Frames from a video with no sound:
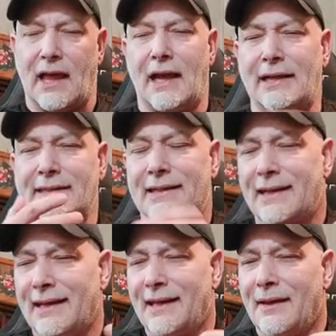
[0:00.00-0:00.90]
lined.
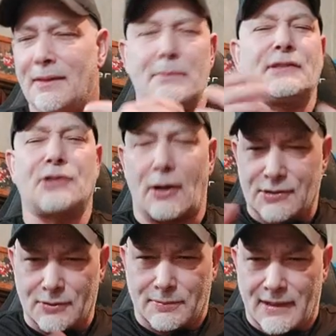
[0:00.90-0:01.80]
The mid
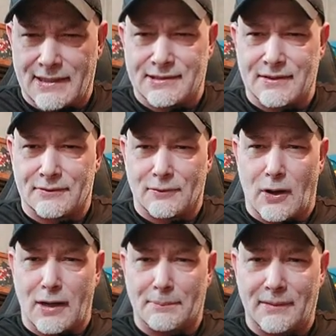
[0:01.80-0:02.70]
tarsal breaks in the
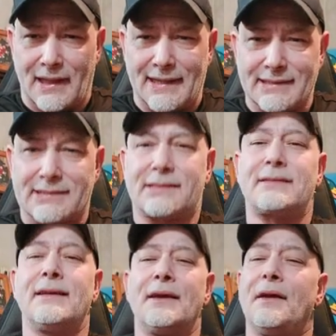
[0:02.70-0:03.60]
wrong
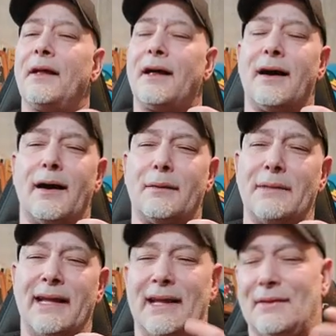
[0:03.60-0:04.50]
place. Um,
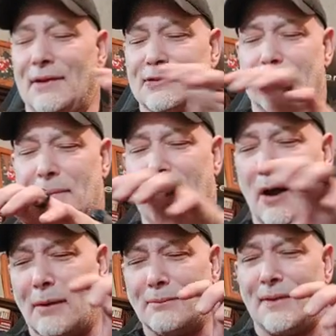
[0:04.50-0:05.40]
and there's a big
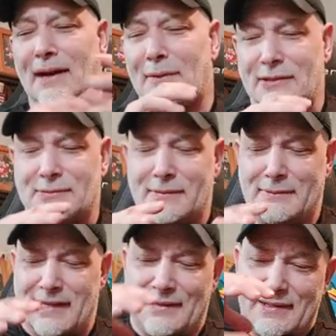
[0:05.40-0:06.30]
hump there, which would
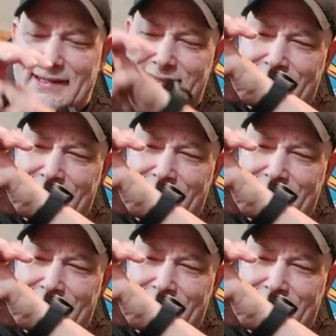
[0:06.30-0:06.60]
mean that